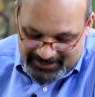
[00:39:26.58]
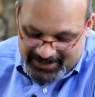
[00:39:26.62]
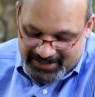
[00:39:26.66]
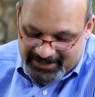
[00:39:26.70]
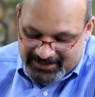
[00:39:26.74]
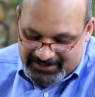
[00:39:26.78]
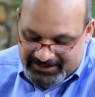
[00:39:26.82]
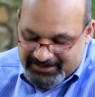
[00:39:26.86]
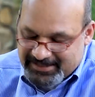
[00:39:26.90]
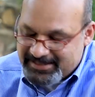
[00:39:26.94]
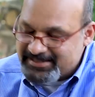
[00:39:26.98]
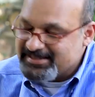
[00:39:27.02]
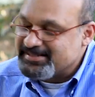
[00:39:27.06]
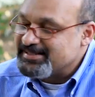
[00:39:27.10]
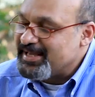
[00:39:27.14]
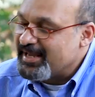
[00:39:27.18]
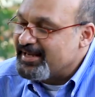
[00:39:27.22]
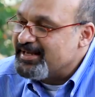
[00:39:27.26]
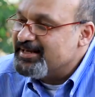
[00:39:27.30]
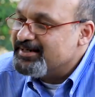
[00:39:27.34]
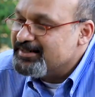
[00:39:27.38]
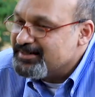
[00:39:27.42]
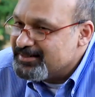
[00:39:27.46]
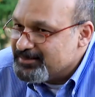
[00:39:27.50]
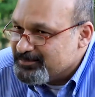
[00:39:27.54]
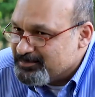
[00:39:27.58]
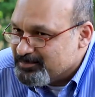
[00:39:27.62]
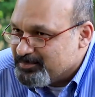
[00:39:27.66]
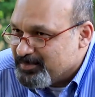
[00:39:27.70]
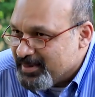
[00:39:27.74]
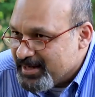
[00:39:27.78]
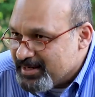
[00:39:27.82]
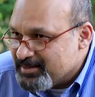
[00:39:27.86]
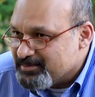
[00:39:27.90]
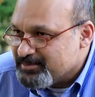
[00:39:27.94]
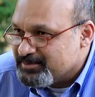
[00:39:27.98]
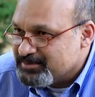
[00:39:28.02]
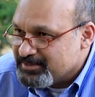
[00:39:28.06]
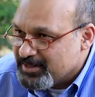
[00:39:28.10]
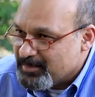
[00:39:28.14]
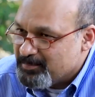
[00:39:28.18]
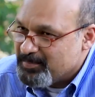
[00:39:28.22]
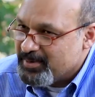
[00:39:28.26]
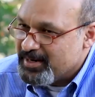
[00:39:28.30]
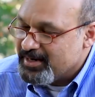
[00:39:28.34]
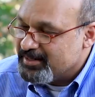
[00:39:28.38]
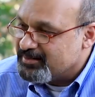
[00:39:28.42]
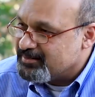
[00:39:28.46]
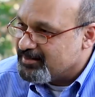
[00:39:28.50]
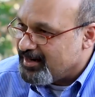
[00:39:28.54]
the second big
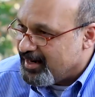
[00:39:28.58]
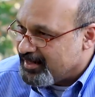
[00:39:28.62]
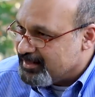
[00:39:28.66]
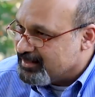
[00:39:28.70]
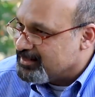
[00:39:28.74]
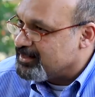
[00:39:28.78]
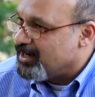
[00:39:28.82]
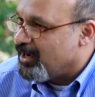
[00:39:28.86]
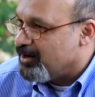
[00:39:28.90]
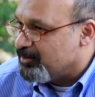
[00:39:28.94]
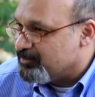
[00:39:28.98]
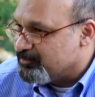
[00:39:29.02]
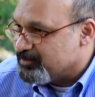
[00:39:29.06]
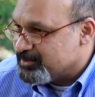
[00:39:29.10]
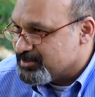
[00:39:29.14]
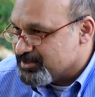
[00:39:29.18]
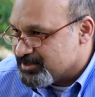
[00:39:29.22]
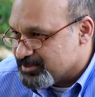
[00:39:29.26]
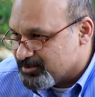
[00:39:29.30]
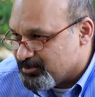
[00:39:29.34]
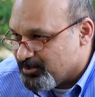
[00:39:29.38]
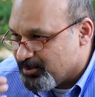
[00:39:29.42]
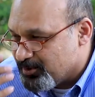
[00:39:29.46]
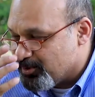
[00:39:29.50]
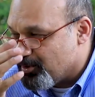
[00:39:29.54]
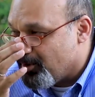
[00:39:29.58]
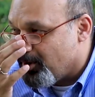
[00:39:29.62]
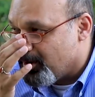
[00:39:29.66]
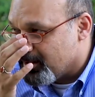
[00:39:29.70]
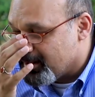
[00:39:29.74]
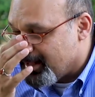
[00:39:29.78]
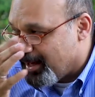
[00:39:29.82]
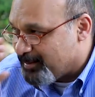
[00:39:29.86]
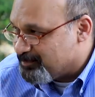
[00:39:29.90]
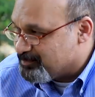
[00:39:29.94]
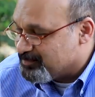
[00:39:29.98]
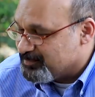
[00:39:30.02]
debate right now, which is going on